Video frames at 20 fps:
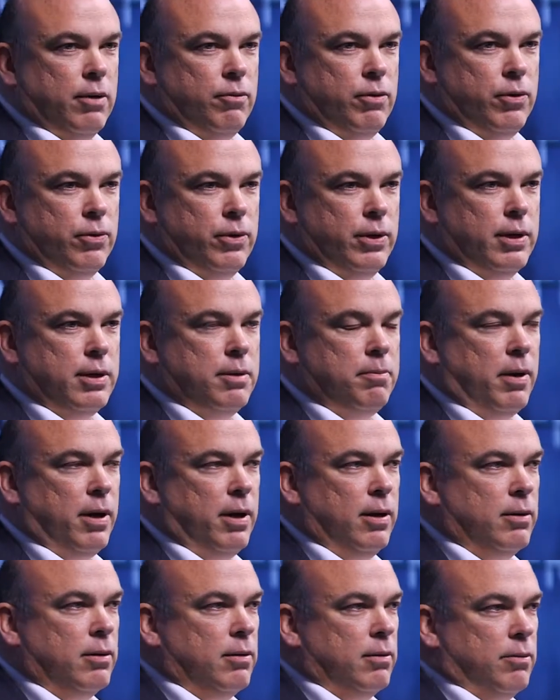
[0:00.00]
if you think
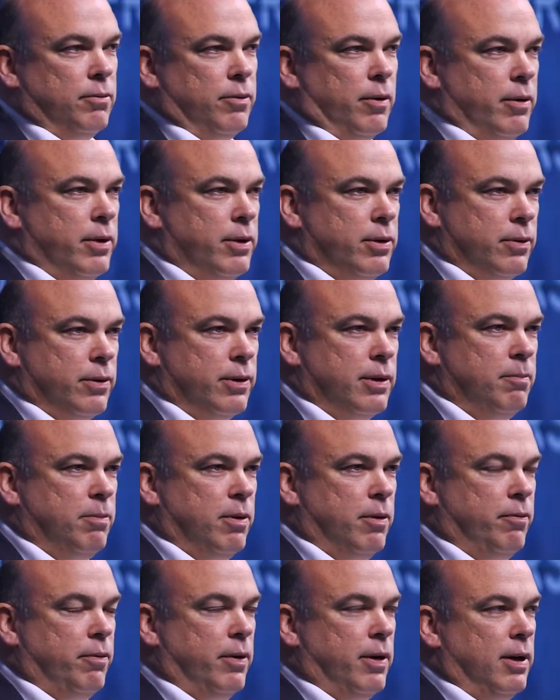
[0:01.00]
about a very sort of
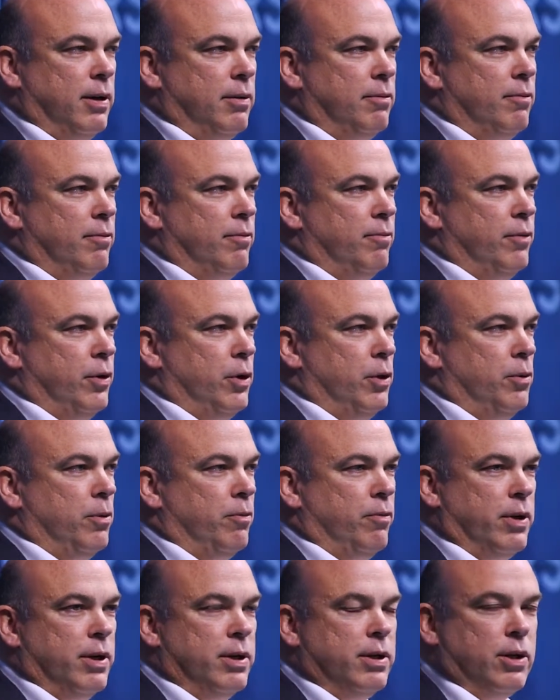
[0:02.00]
simplified view
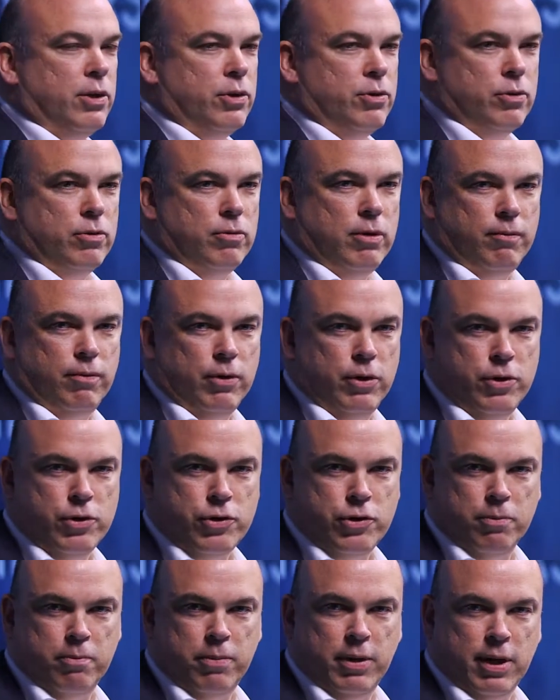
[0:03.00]
of the Industrial
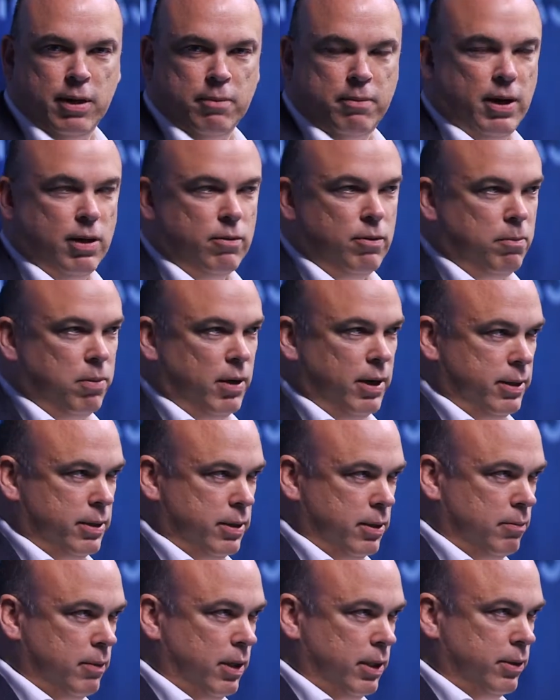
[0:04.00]
Revolution being about
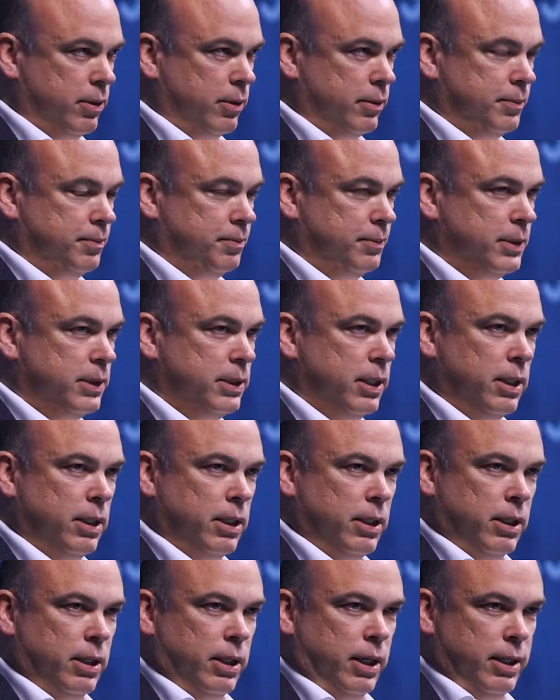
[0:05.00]
replacing muscle,
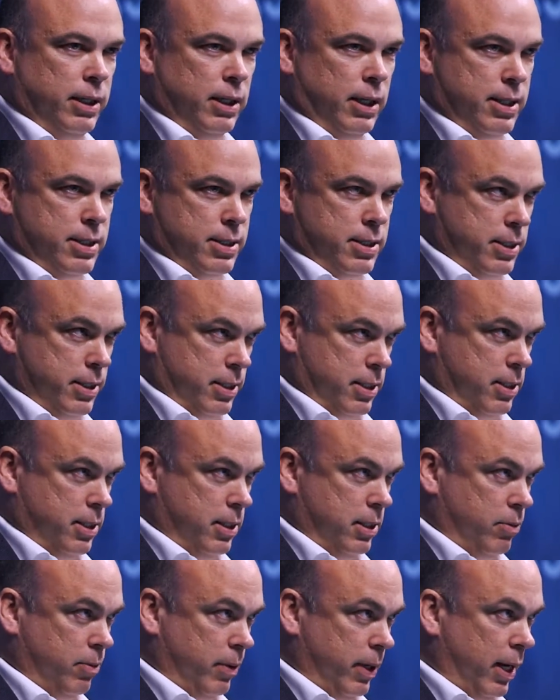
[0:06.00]
in the late
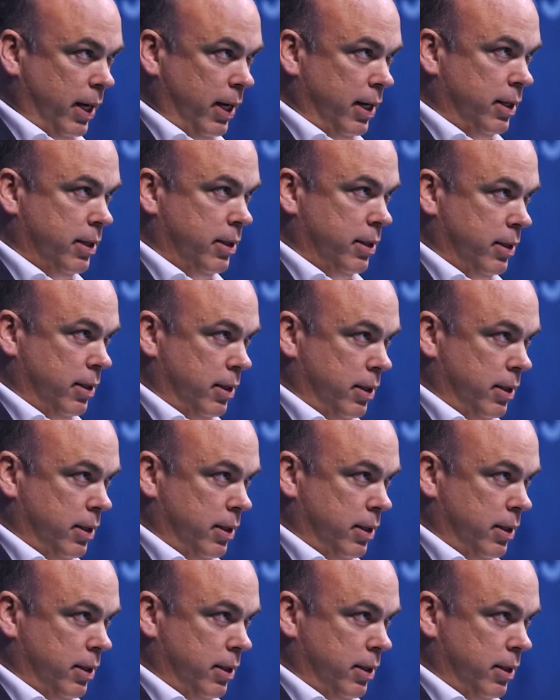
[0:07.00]
60s we had